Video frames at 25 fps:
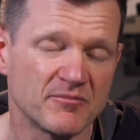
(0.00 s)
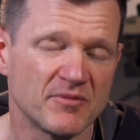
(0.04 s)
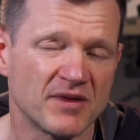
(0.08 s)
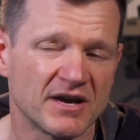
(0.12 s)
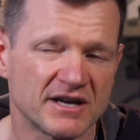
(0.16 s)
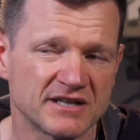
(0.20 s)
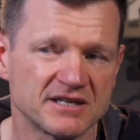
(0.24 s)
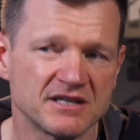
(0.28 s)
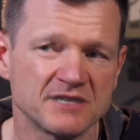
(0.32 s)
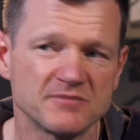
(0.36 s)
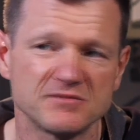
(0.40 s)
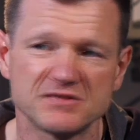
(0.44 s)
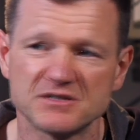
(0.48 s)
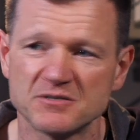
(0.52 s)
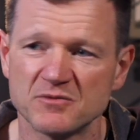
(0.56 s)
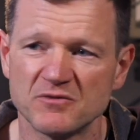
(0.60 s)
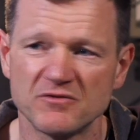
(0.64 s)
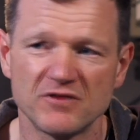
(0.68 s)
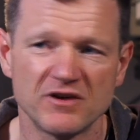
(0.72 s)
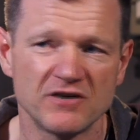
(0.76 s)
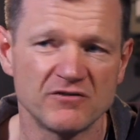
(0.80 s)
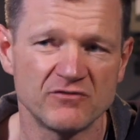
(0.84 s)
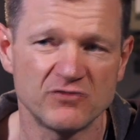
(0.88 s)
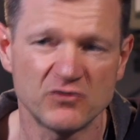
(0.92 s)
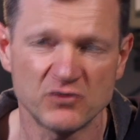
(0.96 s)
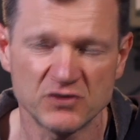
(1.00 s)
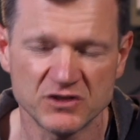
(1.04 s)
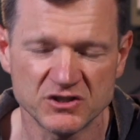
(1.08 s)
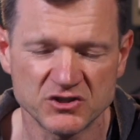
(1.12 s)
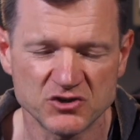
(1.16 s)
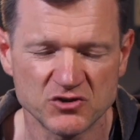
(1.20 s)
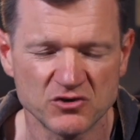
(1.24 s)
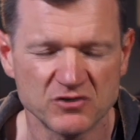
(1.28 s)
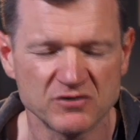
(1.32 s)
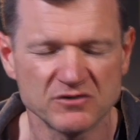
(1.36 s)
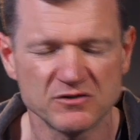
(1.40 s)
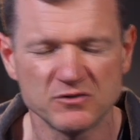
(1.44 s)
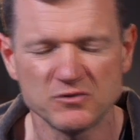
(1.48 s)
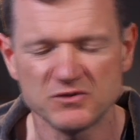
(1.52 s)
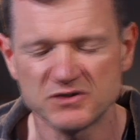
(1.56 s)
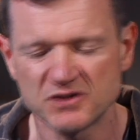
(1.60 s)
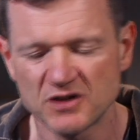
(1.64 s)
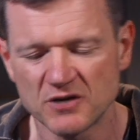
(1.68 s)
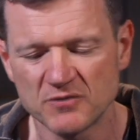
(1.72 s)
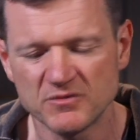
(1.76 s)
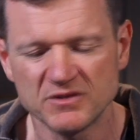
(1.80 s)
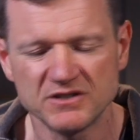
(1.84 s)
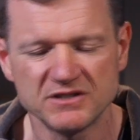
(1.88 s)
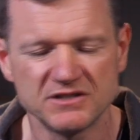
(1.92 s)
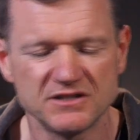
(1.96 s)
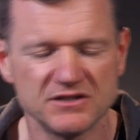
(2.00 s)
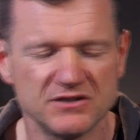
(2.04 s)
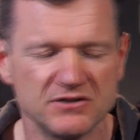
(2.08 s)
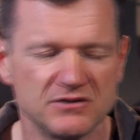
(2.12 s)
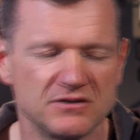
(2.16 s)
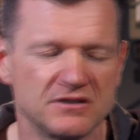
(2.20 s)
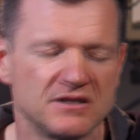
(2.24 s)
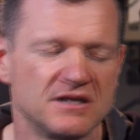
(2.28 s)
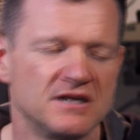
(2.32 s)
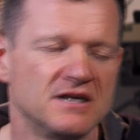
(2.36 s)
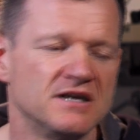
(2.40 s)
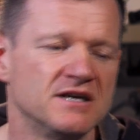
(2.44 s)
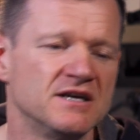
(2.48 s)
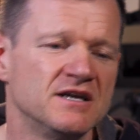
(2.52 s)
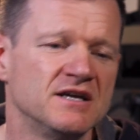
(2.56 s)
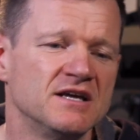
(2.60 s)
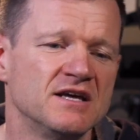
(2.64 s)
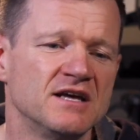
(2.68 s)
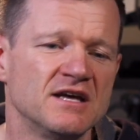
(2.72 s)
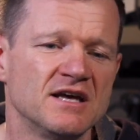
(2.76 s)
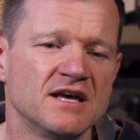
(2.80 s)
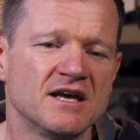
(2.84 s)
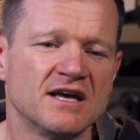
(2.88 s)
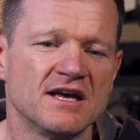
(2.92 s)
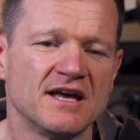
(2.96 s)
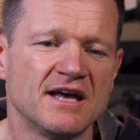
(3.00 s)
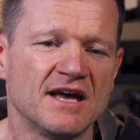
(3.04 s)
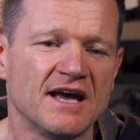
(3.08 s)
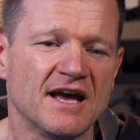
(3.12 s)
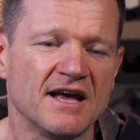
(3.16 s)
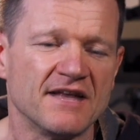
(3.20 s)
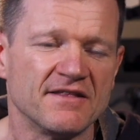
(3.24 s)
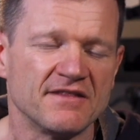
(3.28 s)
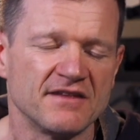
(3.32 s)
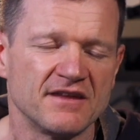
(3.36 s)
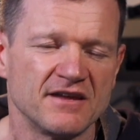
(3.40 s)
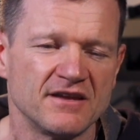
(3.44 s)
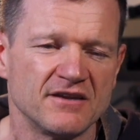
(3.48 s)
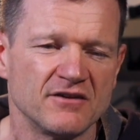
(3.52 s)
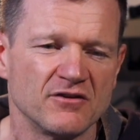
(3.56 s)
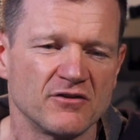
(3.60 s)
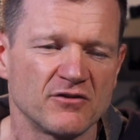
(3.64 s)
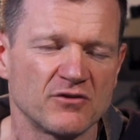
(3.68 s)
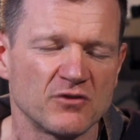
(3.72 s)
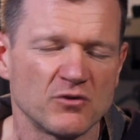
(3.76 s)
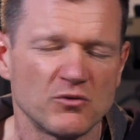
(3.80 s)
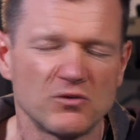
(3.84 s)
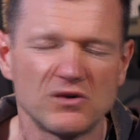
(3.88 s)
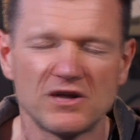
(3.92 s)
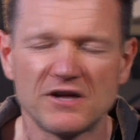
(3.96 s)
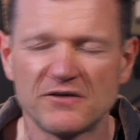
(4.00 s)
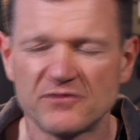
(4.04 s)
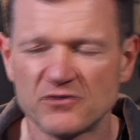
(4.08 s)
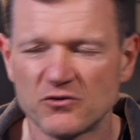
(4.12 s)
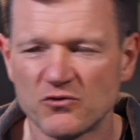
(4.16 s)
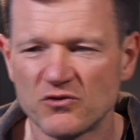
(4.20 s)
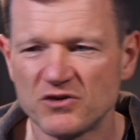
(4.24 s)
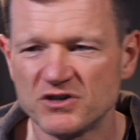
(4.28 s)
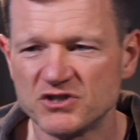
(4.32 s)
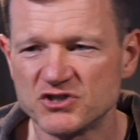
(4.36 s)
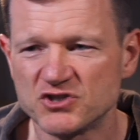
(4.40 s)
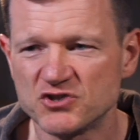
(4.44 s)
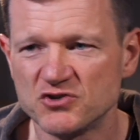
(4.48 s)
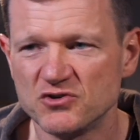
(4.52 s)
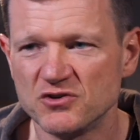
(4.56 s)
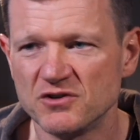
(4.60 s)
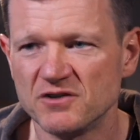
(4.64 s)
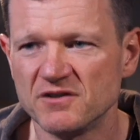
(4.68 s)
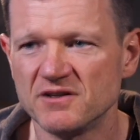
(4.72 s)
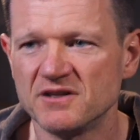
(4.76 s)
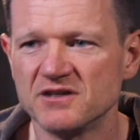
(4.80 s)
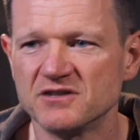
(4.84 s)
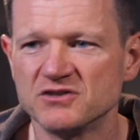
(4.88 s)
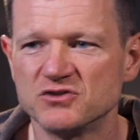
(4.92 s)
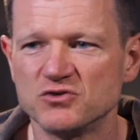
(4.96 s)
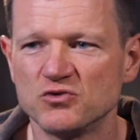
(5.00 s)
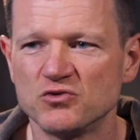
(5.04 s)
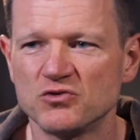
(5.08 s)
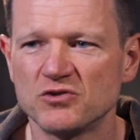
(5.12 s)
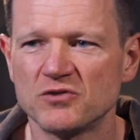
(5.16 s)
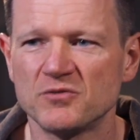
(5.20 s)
backed up some of our footage on. It was no big deal. And then I thought we'll have to reshoot it, and then it dawned